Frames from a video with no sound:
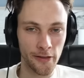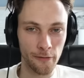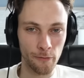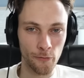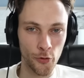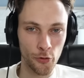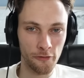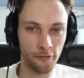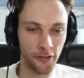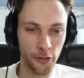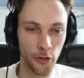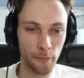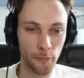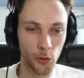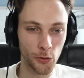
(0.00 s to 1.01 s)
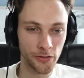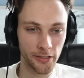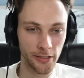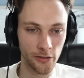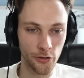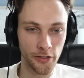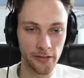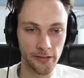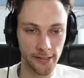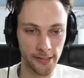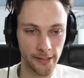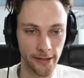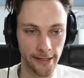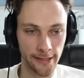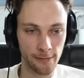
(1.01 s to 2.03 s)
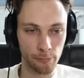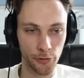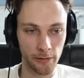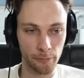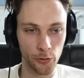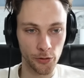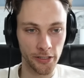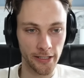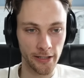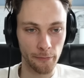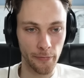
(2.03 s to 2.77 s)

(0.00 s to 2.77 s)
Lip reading: the new video they posted, you could see this brick building in the